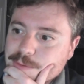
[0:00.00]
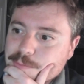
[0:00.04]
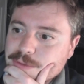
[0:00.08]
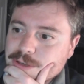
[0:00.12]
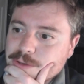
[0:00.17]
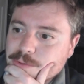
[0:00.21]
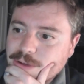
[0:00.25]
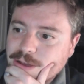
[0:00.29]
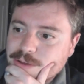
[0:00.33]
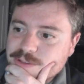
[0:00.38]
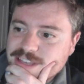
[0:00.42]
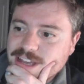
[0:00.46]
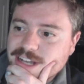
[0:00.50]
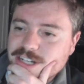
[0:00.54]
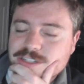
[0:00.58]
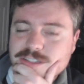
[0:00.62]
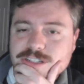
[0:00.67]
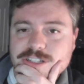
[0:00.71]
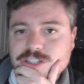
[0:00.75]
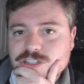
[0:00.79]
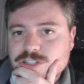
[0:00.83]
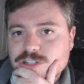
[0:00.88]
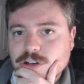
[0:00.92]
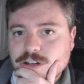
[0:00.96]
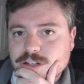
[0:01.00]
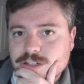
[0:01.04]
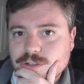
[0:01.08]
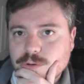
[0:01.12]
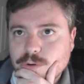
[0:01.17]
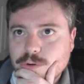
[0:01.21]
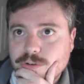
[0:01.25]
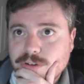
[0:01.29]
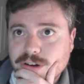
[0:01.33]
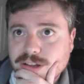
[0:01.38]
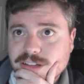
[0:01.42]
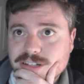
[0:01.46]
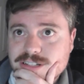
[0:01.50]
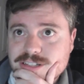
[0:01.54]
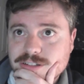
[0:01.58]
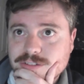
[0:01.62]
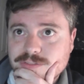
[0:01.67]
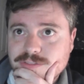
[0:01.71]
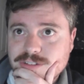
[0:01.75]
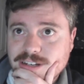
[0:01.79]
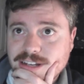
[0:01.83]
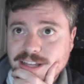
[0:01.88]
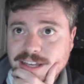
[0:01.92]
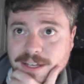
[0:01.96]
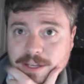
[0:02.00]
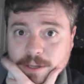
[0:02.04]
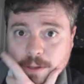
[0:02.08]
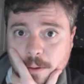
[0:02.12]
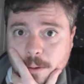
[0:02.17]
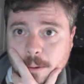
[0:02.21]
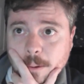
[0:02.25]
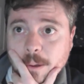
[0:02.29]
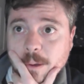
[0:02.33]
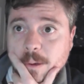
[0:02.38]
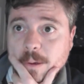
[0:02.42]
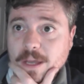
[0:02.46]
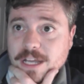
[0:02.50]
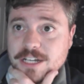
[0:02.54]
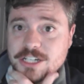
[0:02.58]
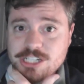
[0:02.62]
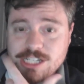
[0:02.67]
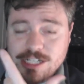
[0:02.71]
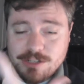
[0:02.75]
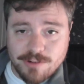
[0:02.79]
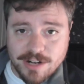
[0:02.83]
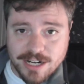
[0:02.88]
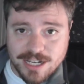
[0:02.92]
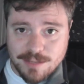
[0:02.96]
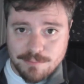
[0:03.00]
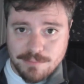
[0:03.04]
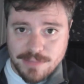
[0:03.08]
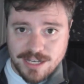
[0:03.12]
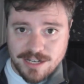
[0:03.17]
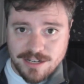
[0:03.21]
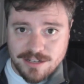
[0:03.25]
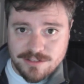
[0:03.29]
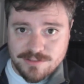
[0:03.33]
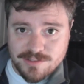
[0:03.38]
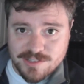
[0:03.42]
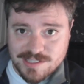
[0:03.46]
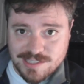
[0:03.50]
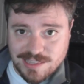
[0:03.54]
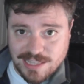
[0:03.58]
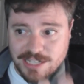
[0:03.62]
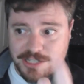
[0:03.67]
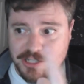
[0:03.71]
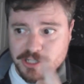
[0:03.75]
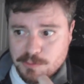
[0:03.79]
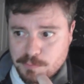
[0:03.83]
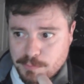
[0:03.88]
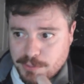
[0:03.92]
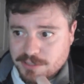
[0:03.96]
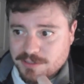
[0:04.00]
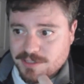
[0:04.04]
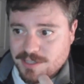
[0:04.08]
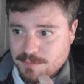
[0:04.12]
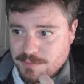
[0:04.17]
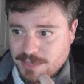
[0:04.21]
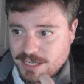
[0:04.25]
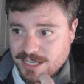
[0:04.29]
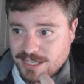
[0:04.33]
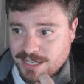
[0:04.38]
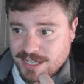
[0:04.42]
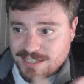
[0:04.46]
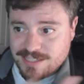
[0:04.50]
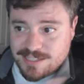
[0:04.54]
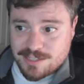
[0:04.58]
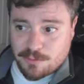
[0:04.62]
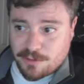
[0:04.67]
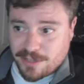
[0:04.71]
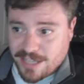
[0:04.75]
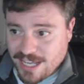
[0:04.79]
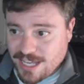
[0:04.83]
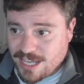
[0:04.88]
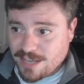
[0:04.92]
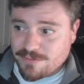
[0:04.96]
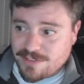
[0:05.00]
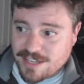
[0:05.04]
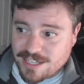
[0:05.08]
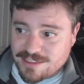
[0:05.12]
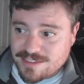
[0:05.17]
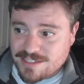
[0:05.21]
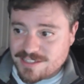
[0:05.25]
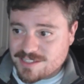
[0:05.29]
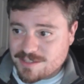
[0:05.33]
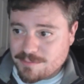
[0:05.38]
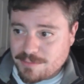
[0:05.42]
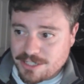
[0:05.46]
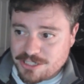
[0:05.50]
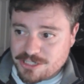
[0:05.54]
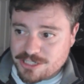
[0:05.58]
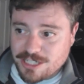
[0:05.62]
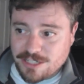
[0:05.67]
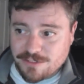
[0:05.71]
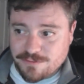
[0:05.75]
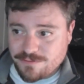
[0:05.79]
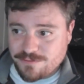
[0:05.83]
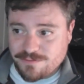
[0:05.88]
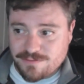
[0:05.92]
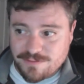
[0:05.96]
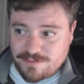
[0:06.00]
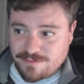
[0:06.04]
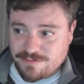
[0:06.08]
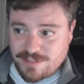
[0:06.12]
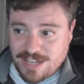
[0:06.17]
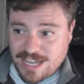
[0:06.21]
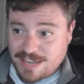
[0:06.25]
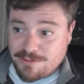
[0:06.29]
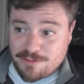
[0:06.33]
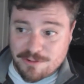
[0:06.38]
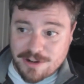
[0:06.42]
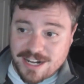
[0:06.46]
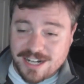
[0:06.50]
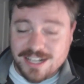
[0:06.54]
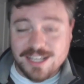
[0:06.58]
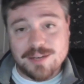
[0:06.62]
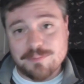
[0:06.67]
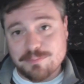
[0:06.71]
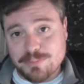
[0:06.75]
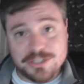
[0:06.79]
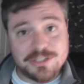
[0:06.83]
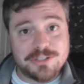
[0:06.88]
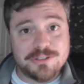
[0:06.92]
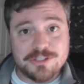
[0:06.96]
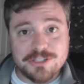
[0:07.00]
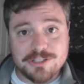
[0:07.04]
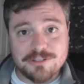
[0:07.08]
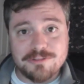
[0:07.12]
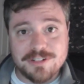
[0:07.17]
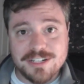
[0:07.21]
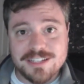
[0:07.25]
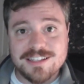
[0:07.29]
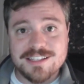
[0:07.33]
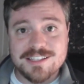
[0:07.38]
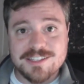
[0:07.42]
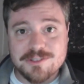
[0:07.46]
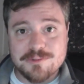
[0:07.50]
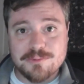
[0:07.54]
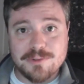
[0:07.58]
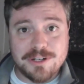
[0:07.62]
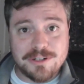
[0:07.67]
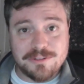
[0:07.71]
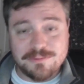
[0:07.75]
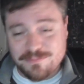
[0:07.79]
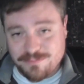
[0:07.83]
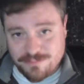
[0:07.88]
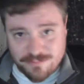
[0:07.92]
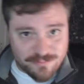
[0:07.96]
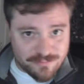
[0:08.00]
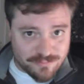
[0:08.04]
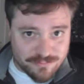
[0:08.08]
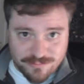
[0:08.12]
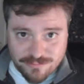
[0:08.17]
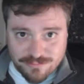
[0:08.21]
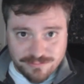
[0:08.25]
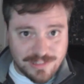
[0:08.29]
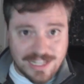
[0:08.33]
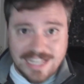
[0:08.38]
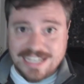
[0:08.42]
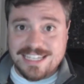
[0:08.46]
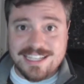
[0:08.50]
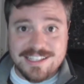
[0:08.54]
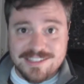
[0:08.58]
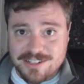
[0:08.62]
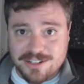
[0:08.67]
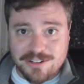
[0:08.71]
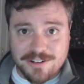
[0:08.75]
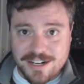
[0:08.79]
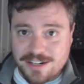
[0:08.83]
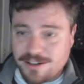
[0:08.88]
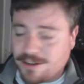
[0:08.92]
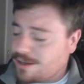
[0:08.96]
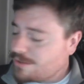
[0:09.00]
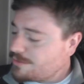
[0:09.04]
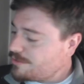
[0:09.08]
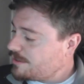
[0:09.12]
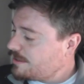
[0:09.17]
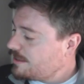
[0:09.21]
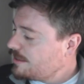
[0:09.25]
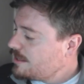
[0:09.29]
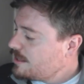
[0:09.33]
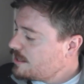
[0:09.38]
me. I was actually just talking to a relative today, and she recommended Sledge's book to me, and I said, well, hey, I've got this on my shelf. I haven't read it yet, but you should read this as well. Leckie's a great author.